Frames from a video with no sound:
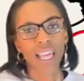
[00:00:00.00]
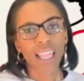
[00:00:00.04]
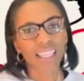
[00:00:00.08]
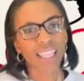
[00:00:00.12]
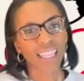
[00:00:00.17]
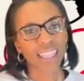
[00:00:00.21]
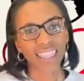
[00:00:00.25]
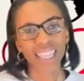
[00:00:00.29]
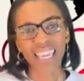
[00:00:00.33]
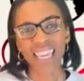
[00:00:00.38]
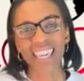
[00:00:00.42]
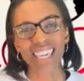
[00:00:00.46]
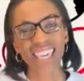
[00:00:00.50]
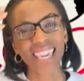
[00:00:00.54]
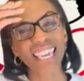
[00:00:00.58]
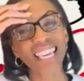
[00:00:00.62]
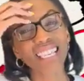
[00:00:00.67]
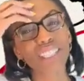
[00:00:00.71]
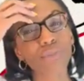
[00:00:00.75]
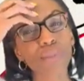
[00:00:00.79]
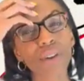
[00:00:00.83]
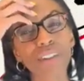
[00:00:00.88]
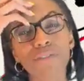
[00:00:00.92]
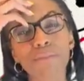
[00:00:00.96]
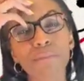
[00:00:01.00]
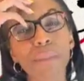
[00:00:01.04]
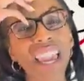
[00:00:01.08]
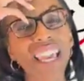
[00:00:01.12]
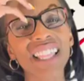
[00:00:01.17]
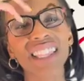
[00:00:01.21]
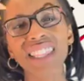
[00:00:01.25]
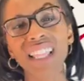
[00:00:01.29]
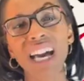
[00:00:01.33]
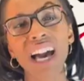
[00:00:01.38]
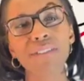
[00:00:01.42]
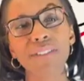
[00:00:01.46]
The thing is, we've
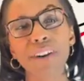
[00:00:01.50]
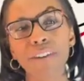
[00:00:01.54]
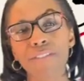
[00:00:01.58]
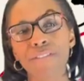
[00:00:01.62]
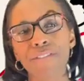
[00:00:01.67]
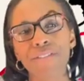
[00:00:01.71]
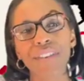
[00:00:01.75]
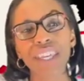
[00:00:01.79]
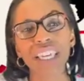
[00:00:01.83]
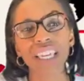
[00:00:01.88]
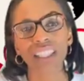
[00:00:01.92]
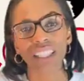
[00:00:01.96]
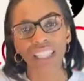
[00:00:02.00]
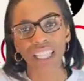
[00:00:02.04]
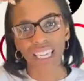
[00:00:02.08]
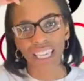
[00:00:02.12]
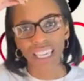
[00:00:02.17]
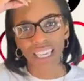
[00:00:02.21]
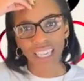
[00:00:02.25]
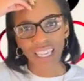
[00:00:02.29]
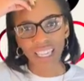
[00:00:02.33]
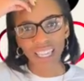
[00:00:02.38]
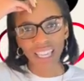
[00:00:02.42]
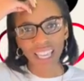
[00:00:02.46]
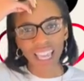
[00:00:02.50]
made love a feeling.